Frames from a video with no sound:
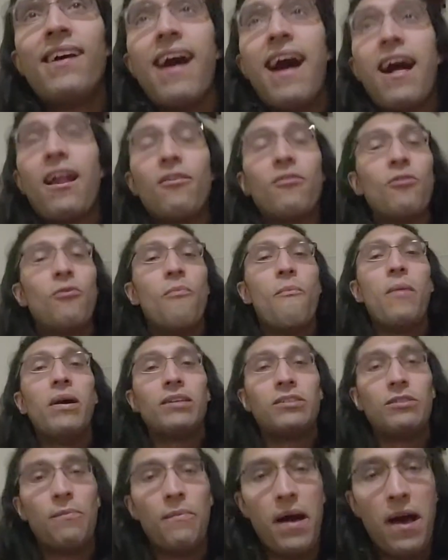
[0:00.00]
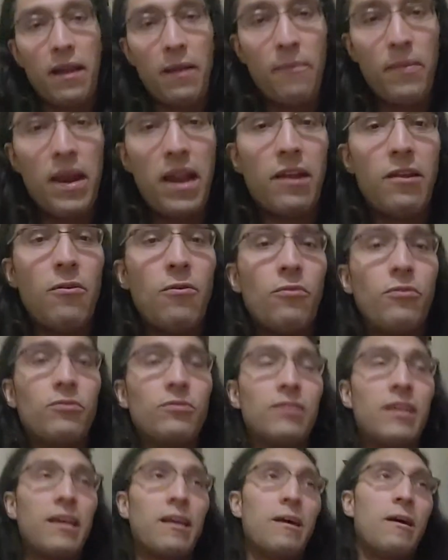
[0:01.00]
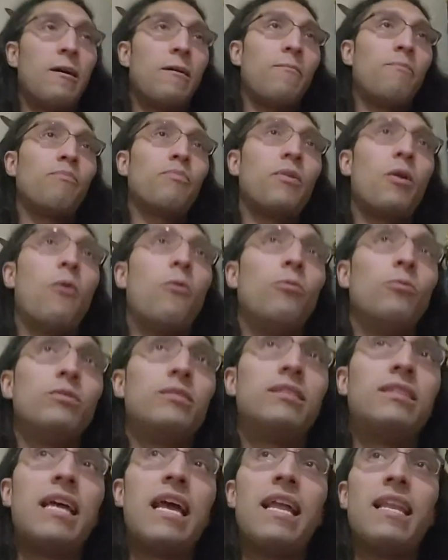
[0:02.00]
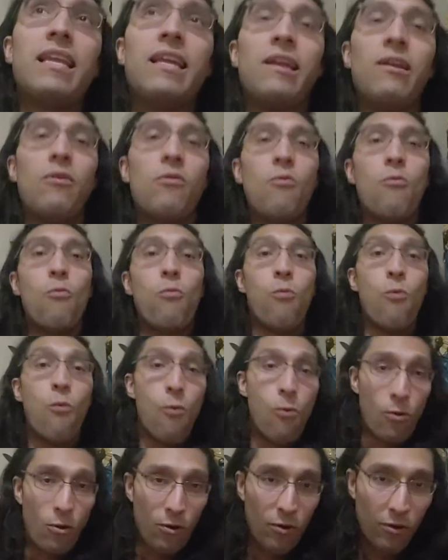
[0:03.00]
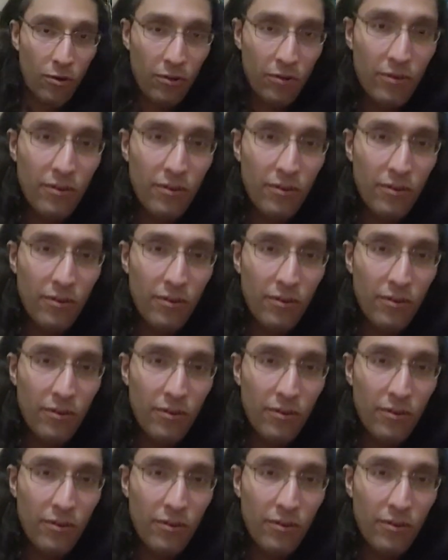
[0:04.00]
I don't know much about it, but I know there's like a old standing war